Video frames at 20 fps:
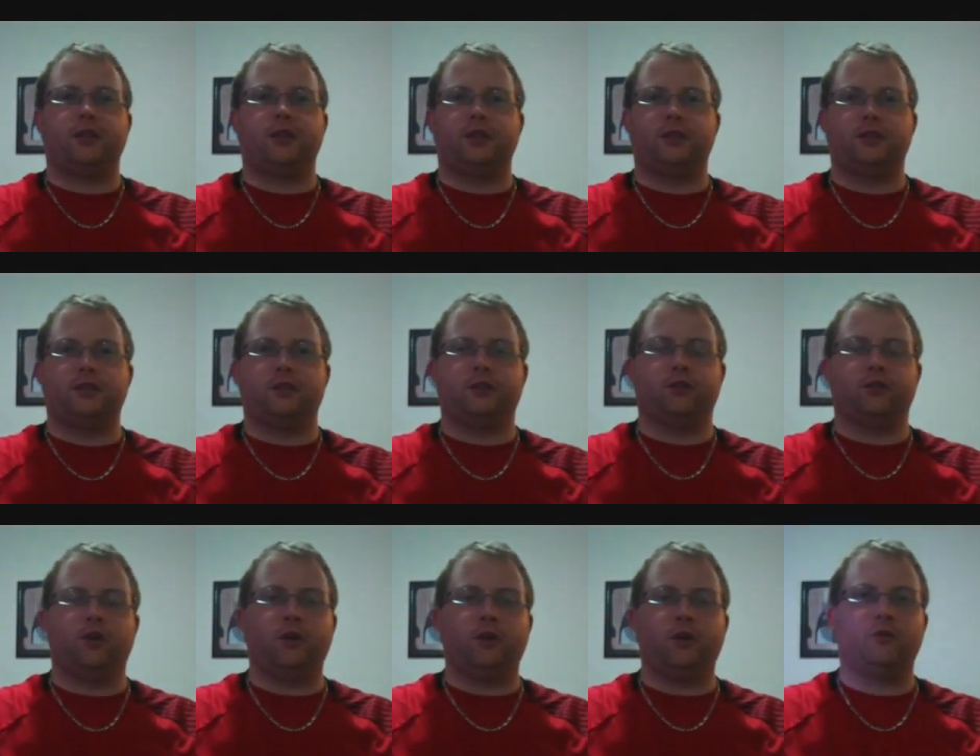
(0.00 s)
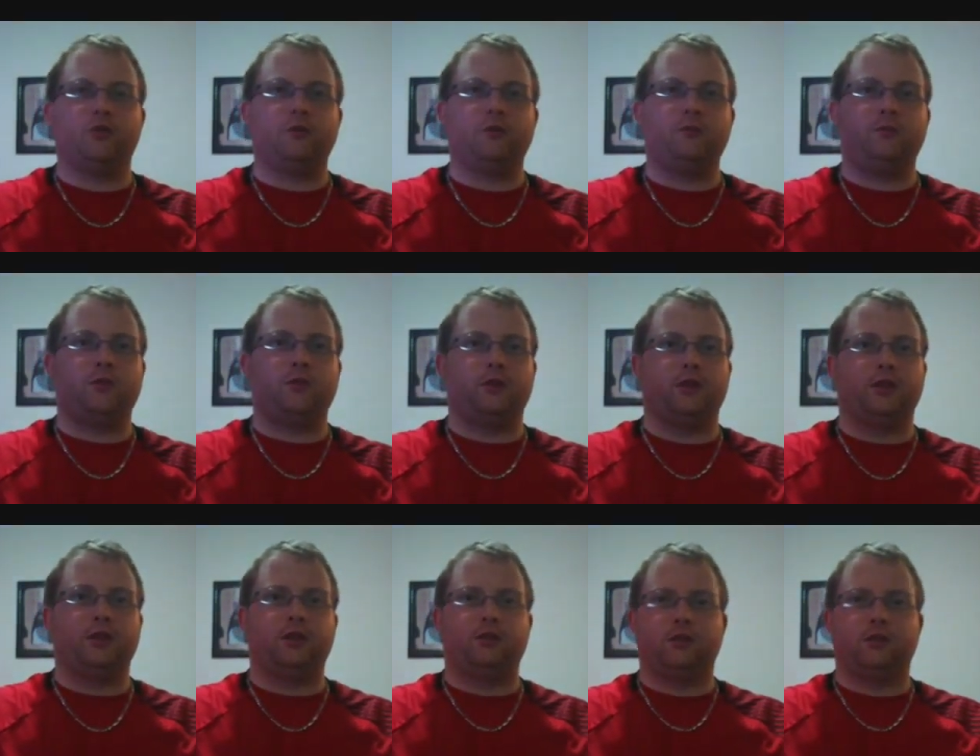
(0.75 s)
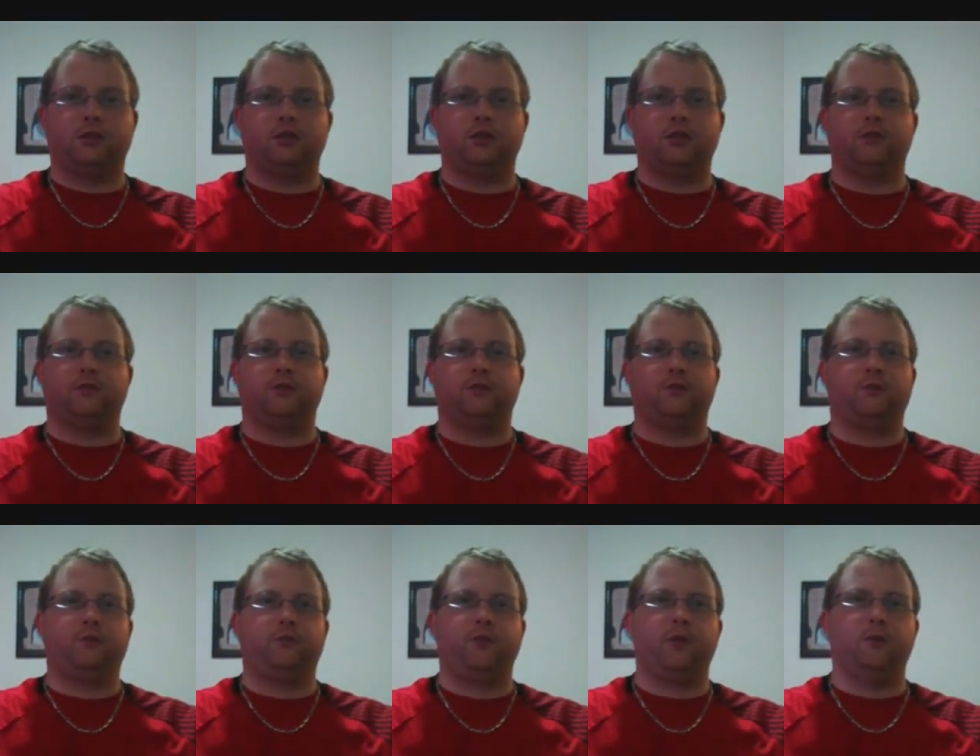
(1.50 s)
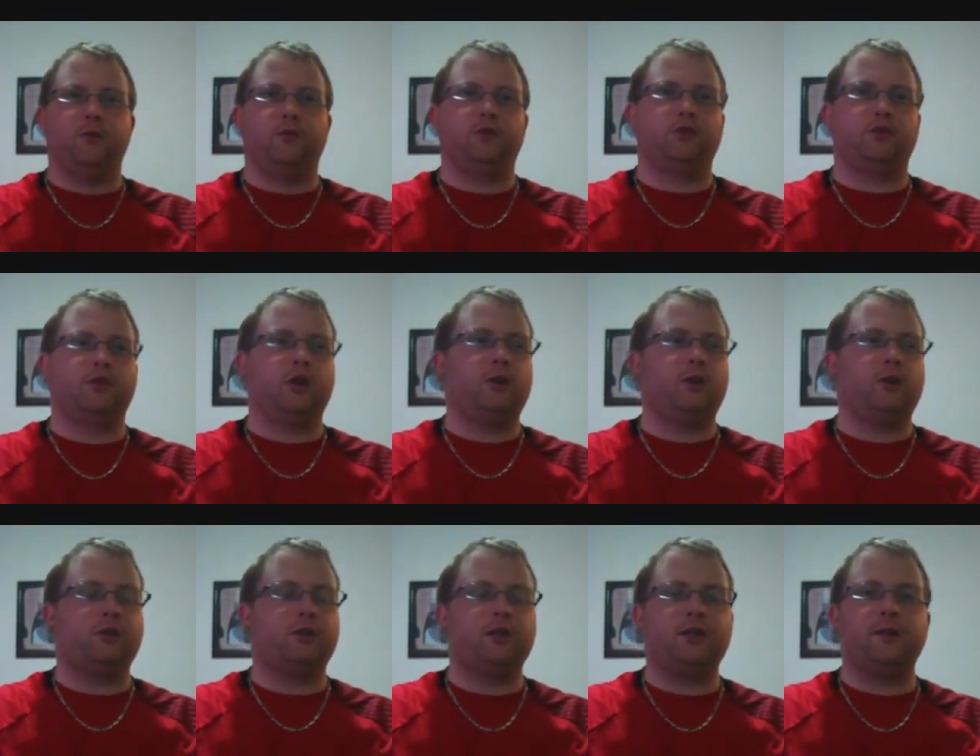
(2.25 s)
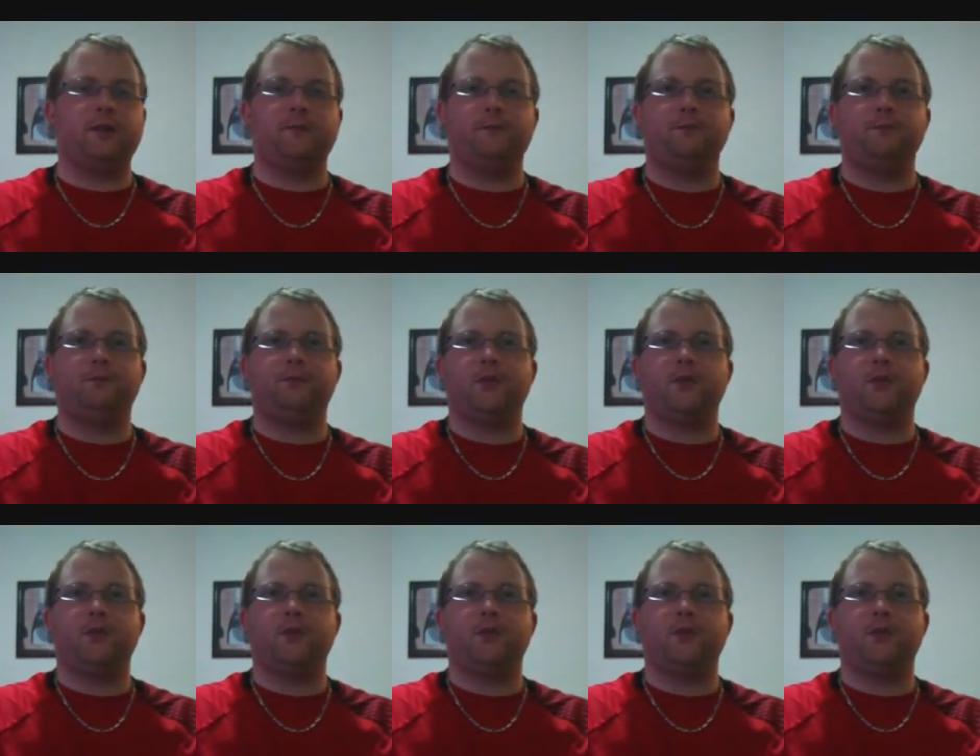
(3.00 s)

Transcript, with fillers: and subscribe to him because he just has a few more subscribers now.